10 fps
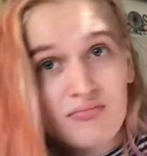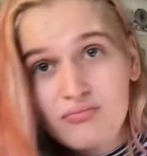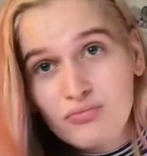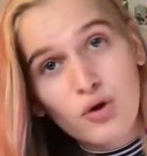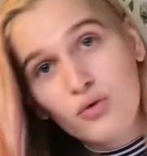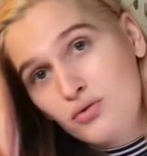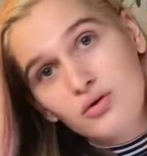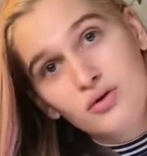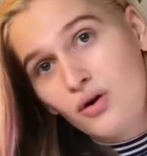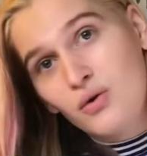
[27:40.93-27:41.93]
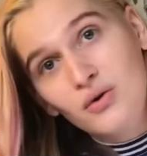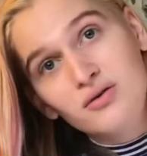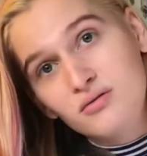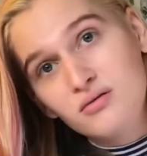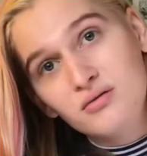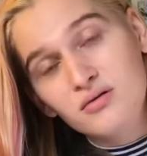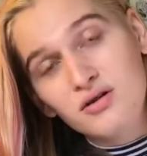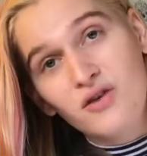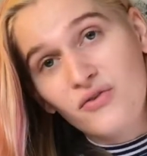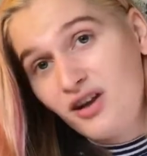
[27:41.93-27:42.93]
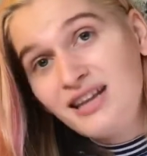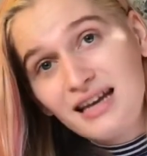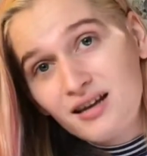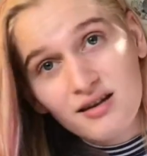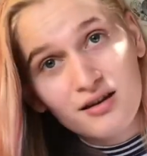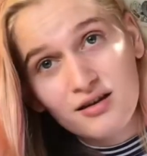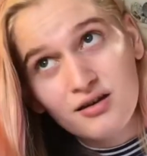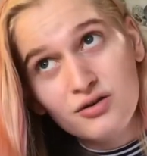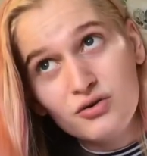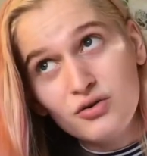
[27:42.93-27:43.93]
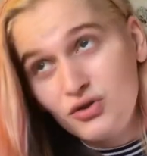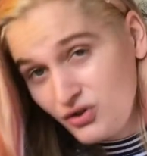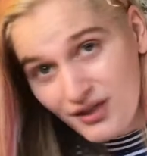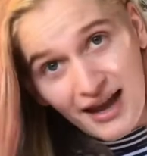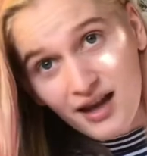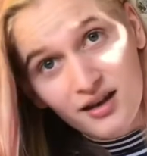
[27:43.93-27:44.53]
Not good, not friendly. Don't do that.